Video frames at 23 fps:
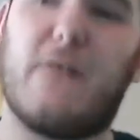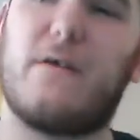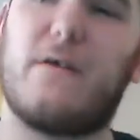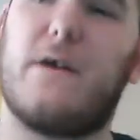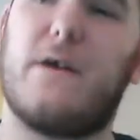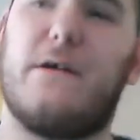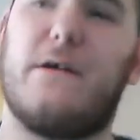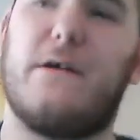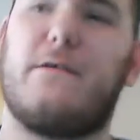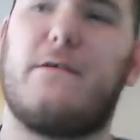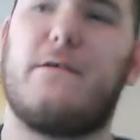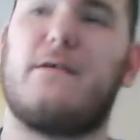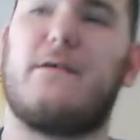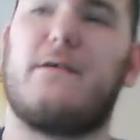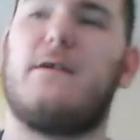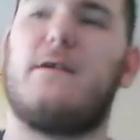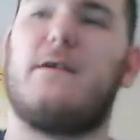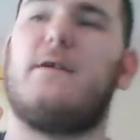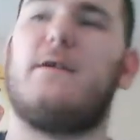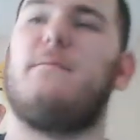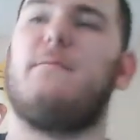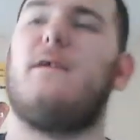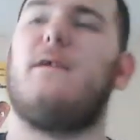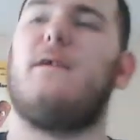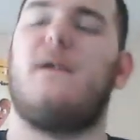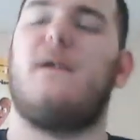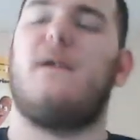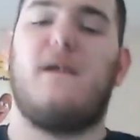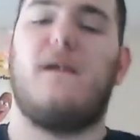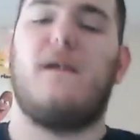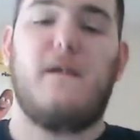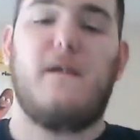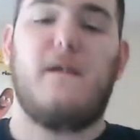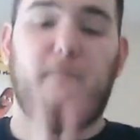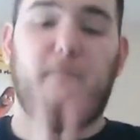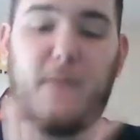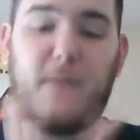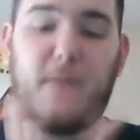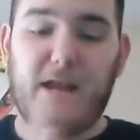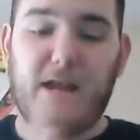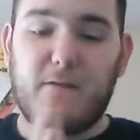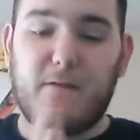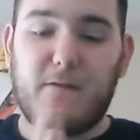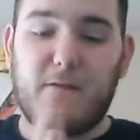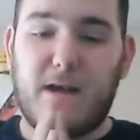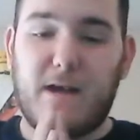goes, But
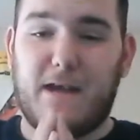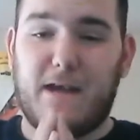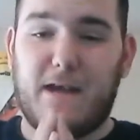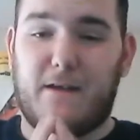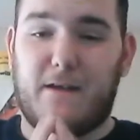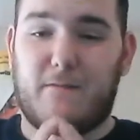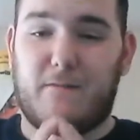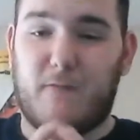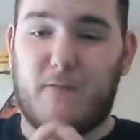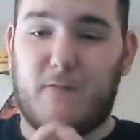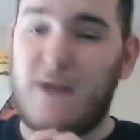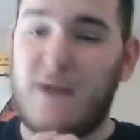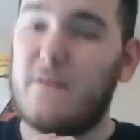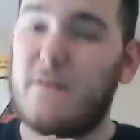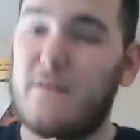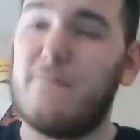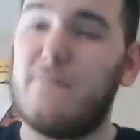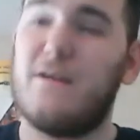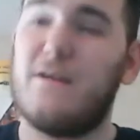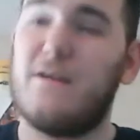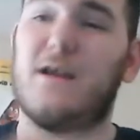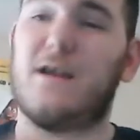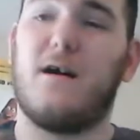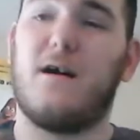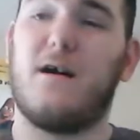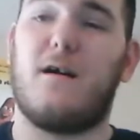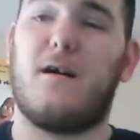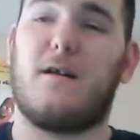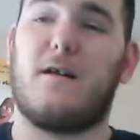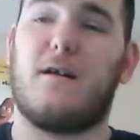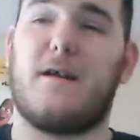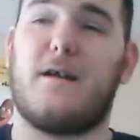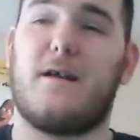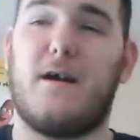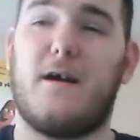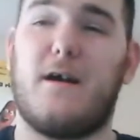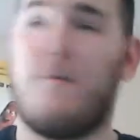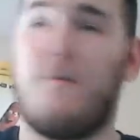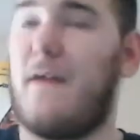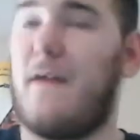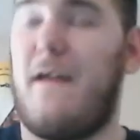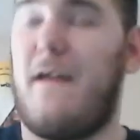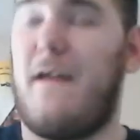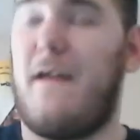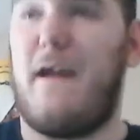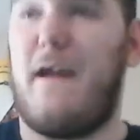anyway, random vlog, a
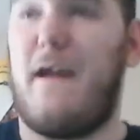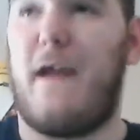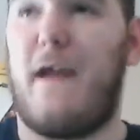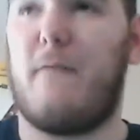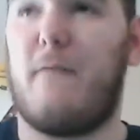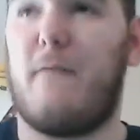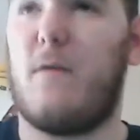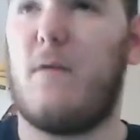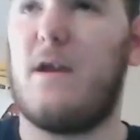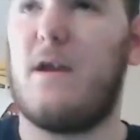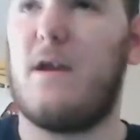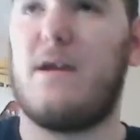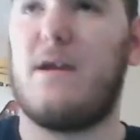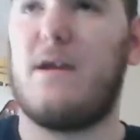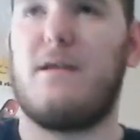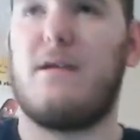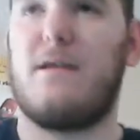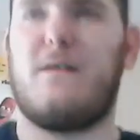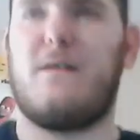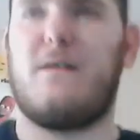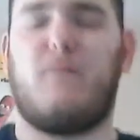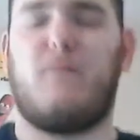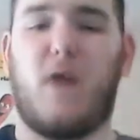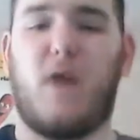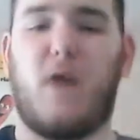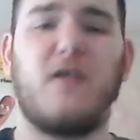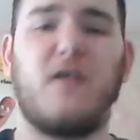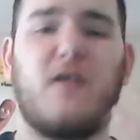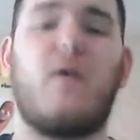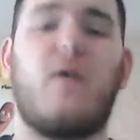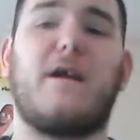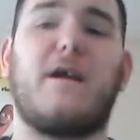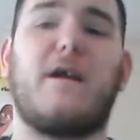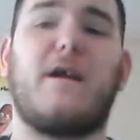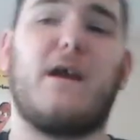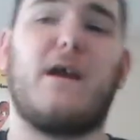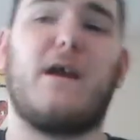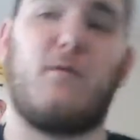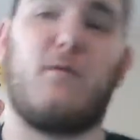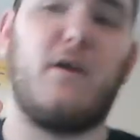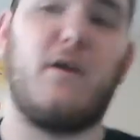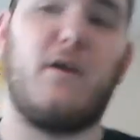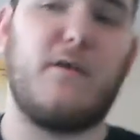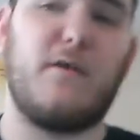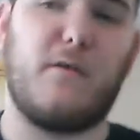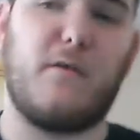while ago I kind of
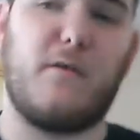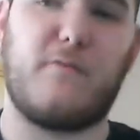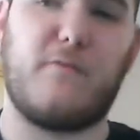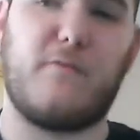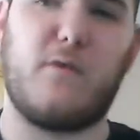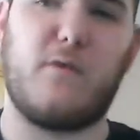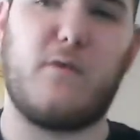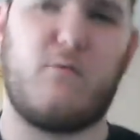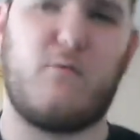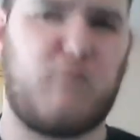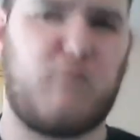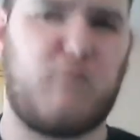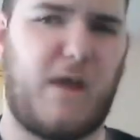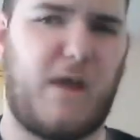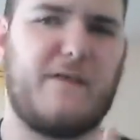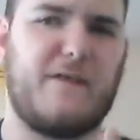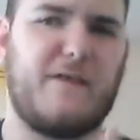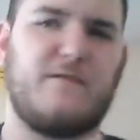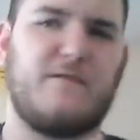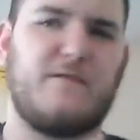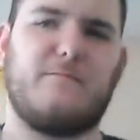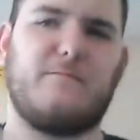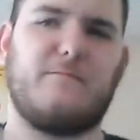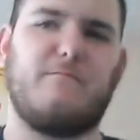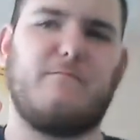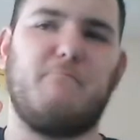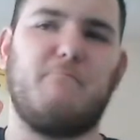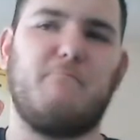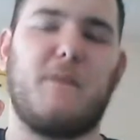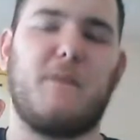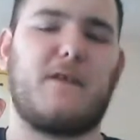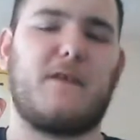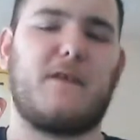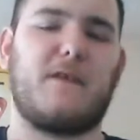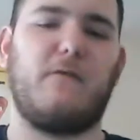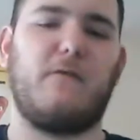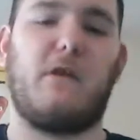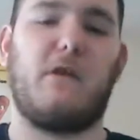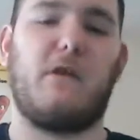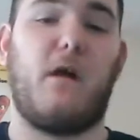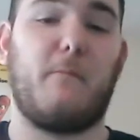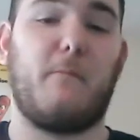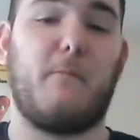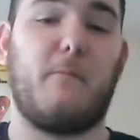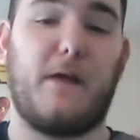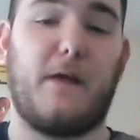wanted to do a few random mic
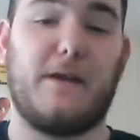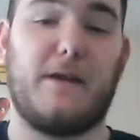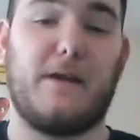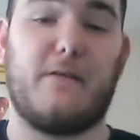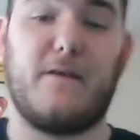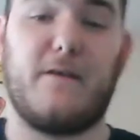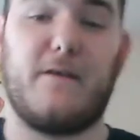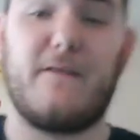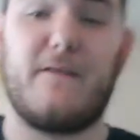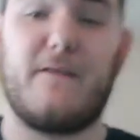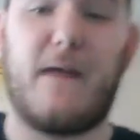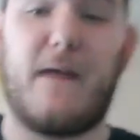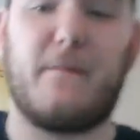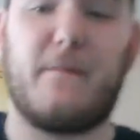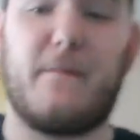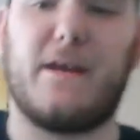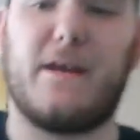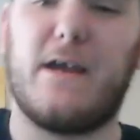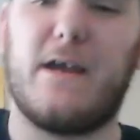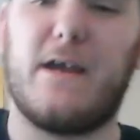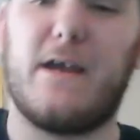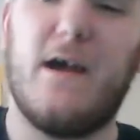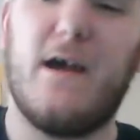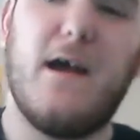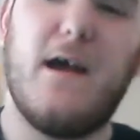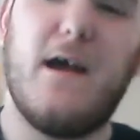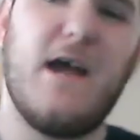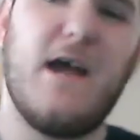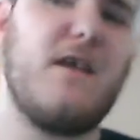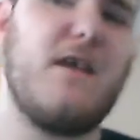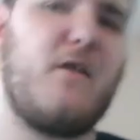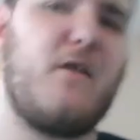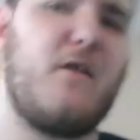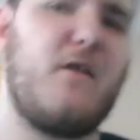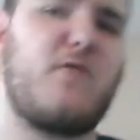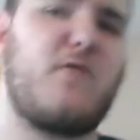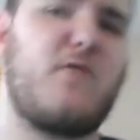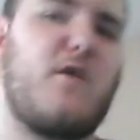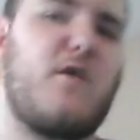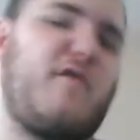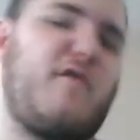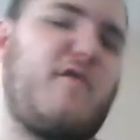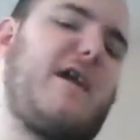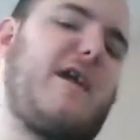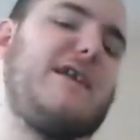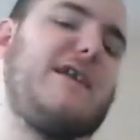vlogs, but I never did that many, and I'll start
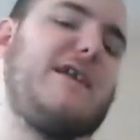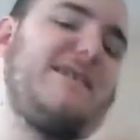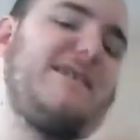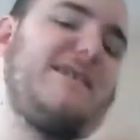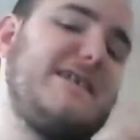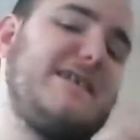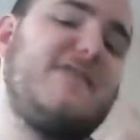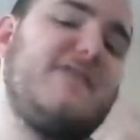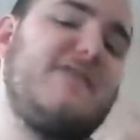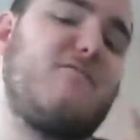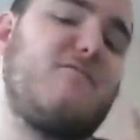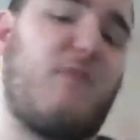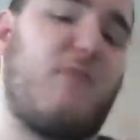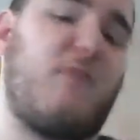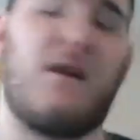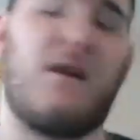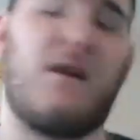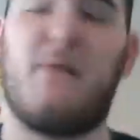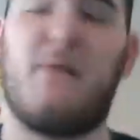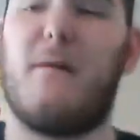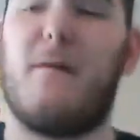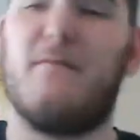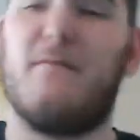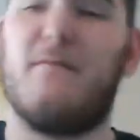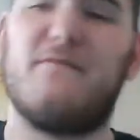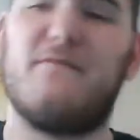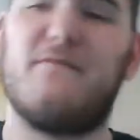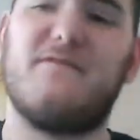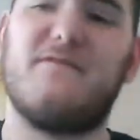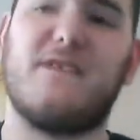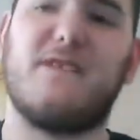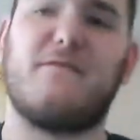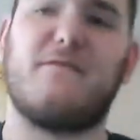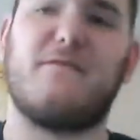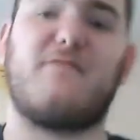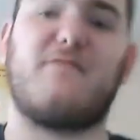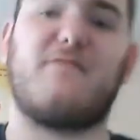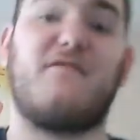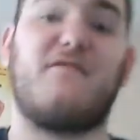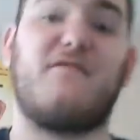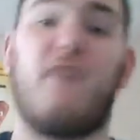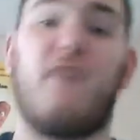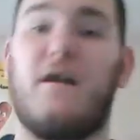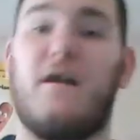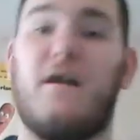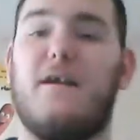doing at least one a month, for
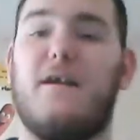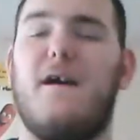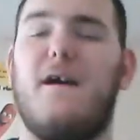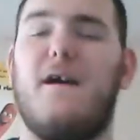fun,